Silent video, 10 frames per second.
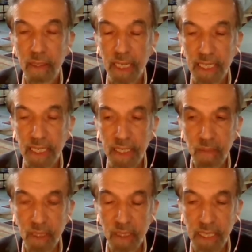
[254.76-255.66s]

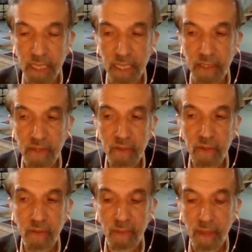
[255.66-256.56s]
But it is
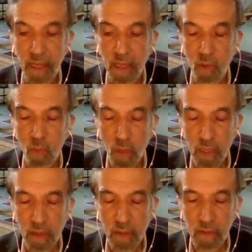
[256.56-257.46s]
what